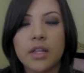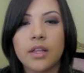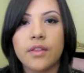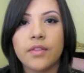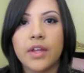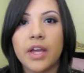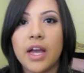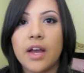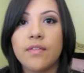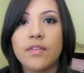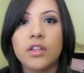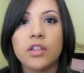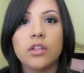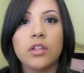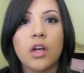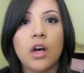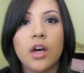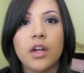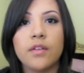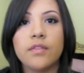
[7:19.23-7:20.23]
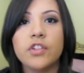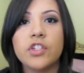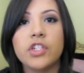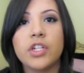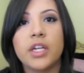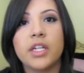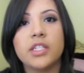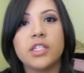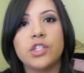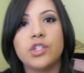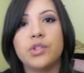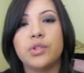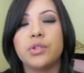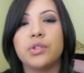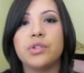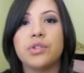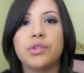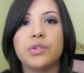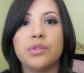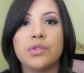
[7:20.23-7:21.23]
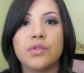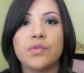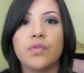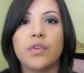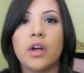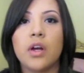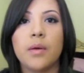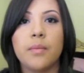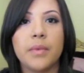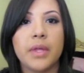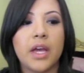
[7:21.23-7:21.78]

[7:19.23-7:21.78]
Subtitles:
They have a lot of shades that you can choose from.